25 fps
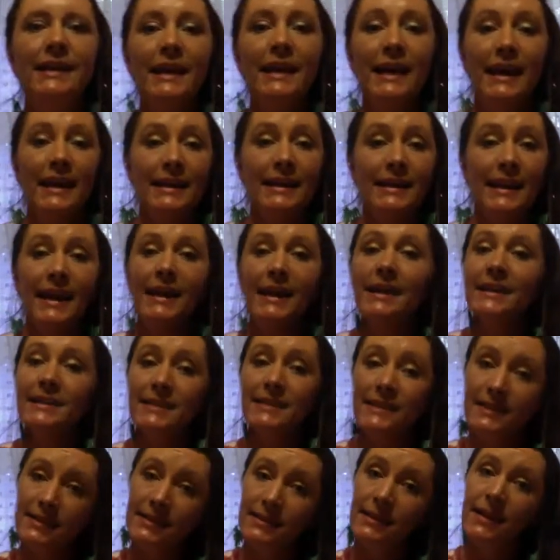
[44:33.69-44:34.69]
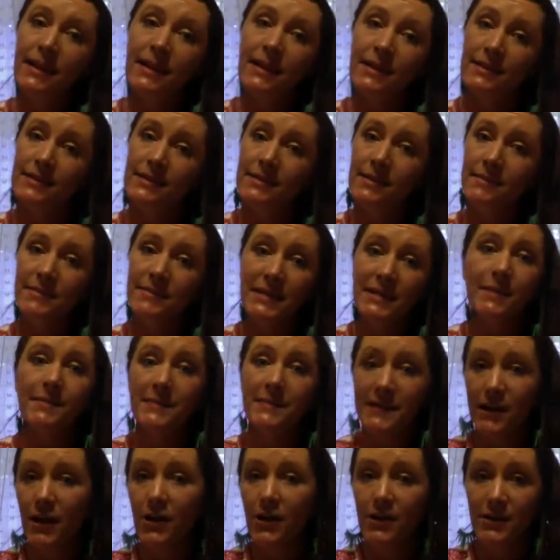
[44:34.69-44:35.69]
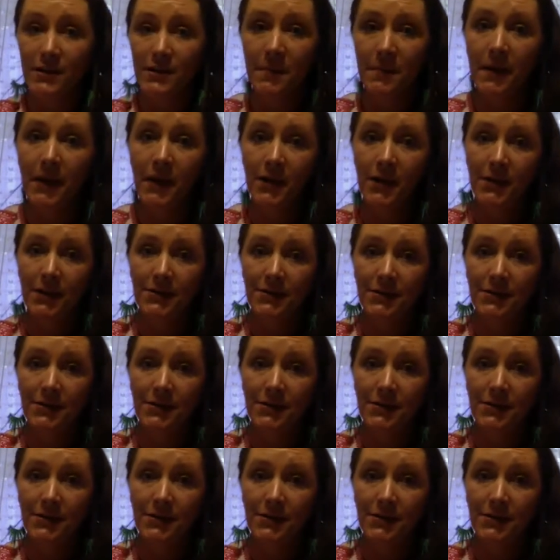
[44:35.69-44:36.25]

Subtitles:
And that is sometimes the hardest part,